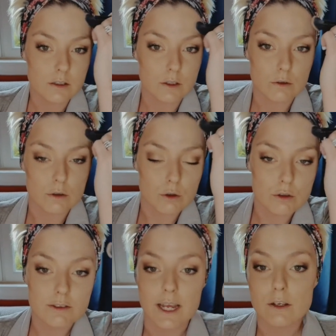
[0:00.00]
they do not
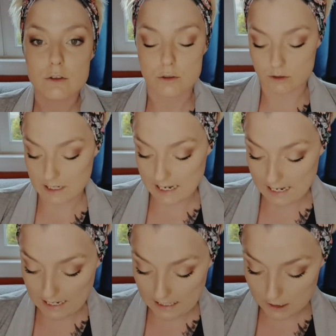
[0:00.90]
test on
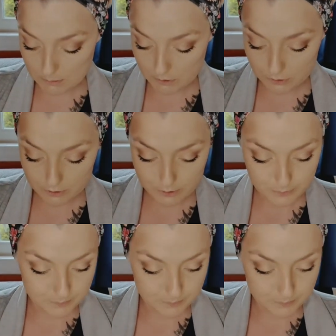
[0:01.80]
animals.